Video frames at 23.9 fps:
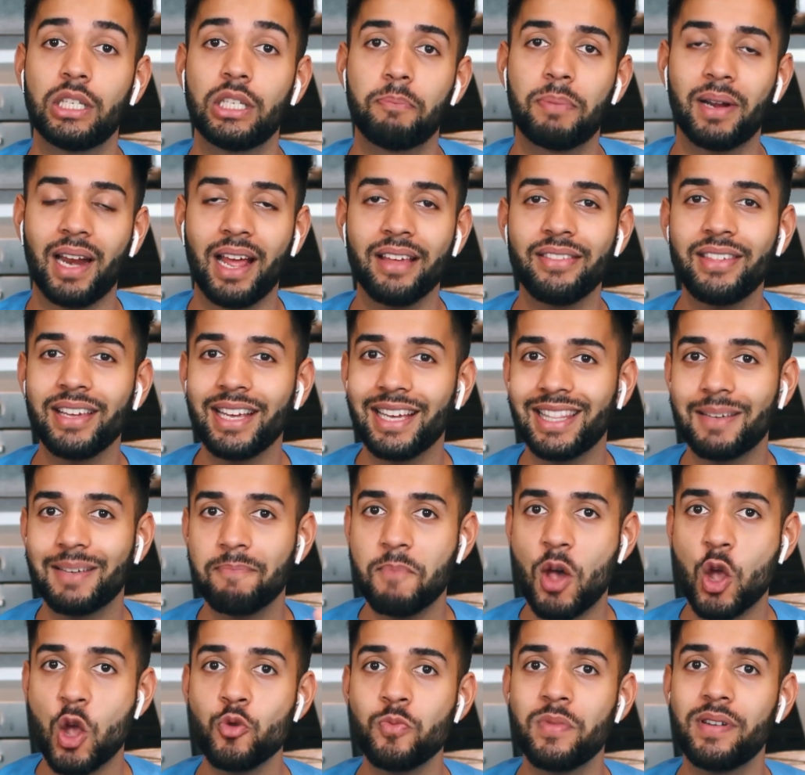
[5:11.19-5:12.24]
but I think at the
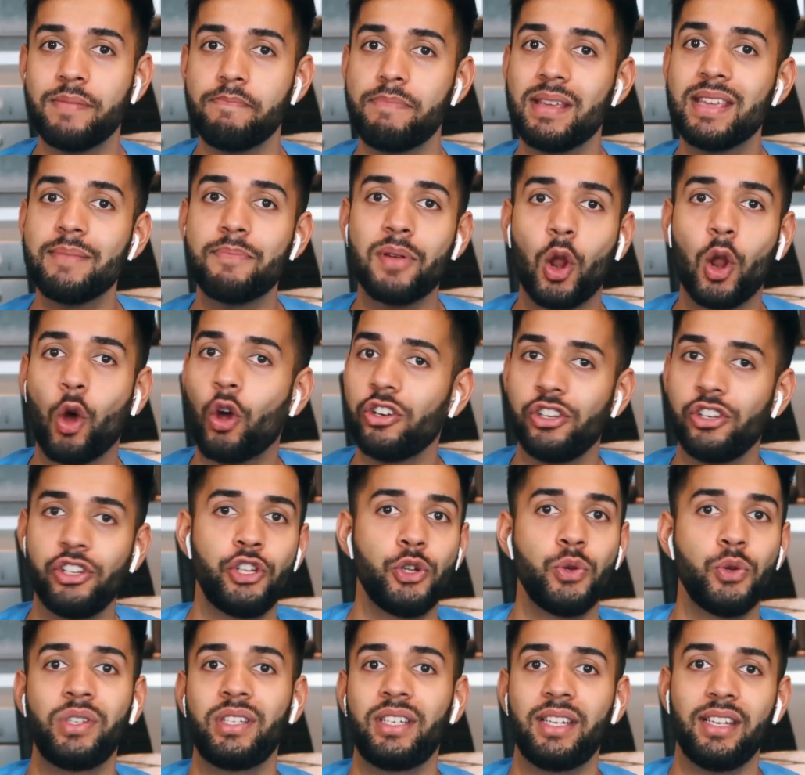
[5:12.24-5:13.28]
moment people aren't
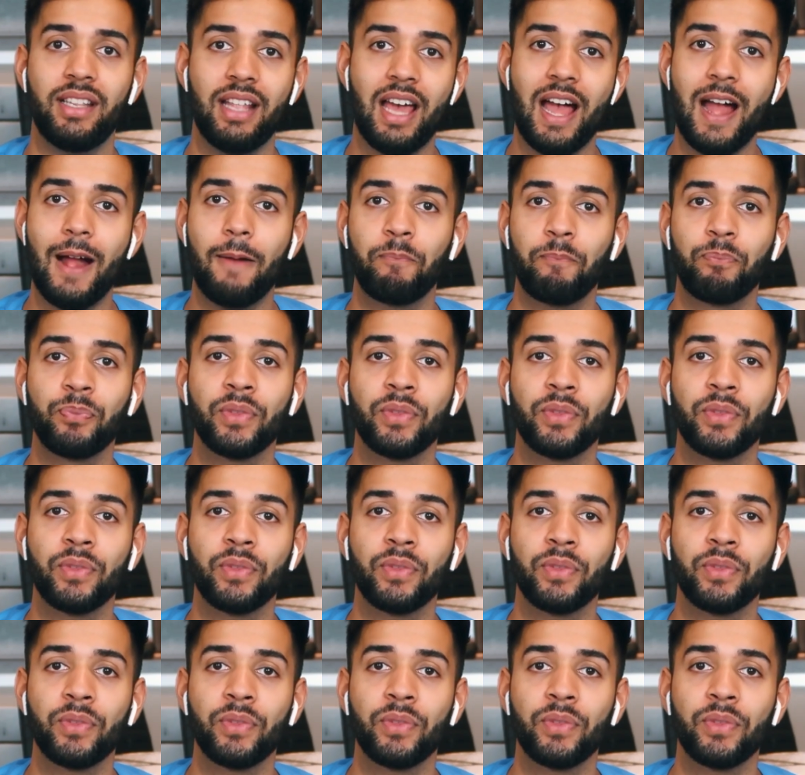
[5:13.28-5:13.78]
used to that.